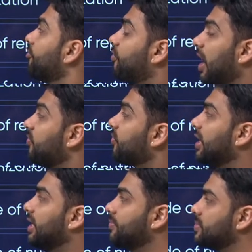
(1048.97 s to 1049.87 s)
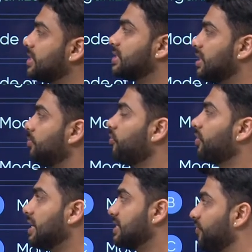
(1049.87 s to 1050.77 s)
Five kingdom system of
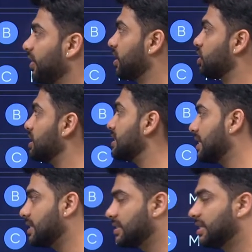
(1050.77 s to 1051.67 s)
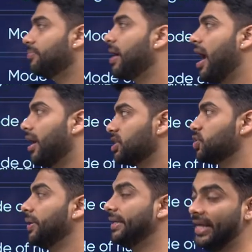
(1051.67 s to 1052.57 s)
classification suggested by
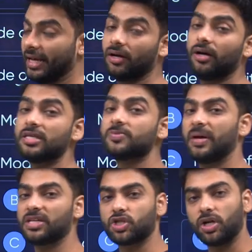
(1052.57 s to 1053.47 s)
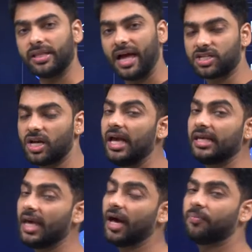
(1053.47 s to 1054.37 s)
R.H. Whittaker is based on dash.
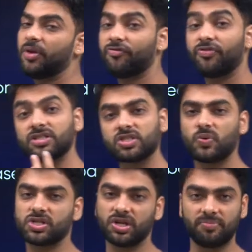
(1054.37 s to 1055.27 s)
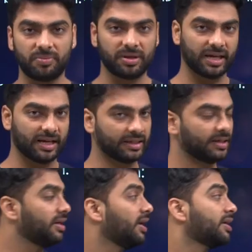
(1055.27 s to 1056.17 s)
Ye humne first question mein bhi kiya tha.
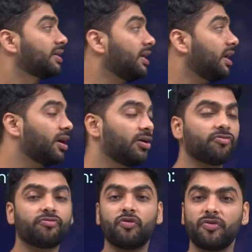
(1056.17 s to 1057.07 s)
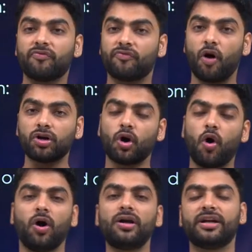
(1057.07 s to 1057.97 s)
Ki what
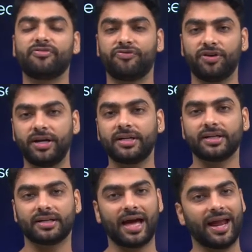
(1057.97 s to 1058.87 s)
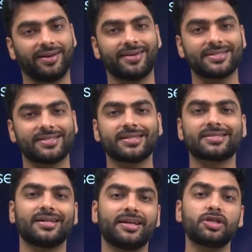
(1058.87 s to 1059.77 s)
all different characteristics
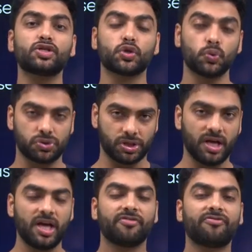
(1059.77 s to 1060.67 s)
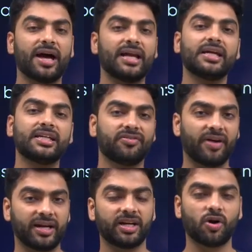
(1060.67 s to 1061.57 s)
did he choose while he
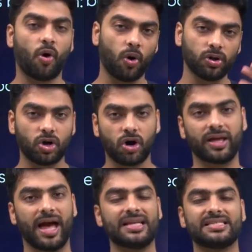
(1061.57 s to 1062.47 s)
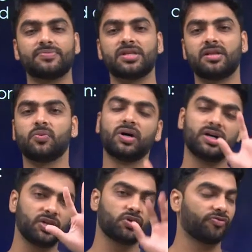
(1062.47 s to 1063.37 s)
divided all the organisms in the
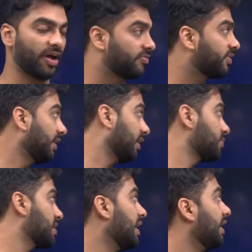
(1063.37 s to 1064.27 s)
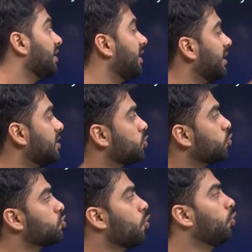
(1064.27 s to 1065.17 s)
world into five kingdoms? Did he
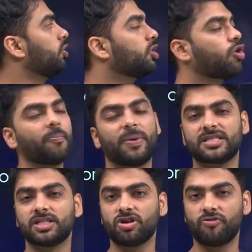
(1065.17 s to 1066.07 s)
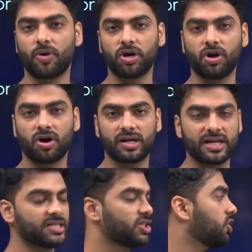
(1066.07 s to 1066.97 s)
choose only complexity of body
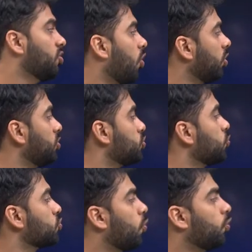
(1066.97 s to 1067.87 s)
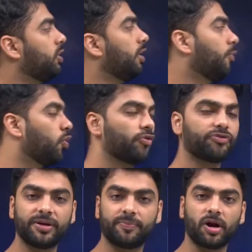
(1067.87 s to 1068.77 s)
organization, or he chose only mode
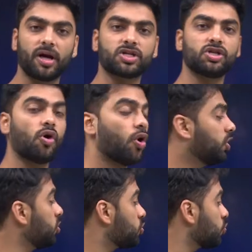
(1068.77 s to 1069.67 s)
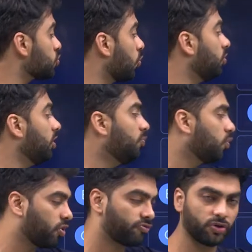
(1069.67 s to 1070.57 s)
of reproduction, or he chose only
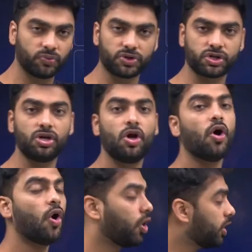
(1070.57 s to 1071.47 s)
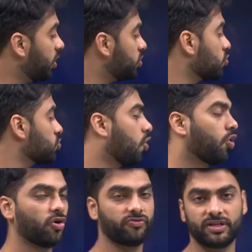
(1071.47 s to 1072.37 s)
mode of nutrition, or he chose
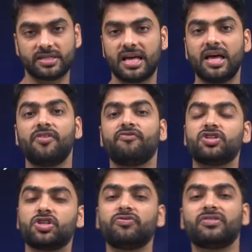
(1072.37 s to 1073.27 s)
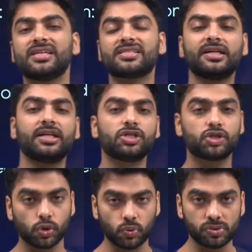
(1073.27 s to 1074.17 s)
all of these? Which of these did he
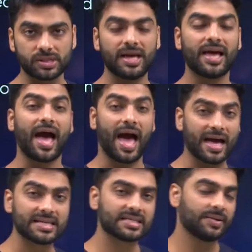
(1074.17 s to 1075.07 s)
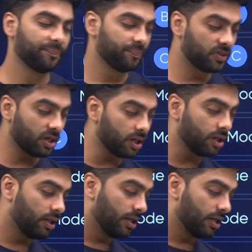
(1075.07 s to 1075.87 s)
choose as the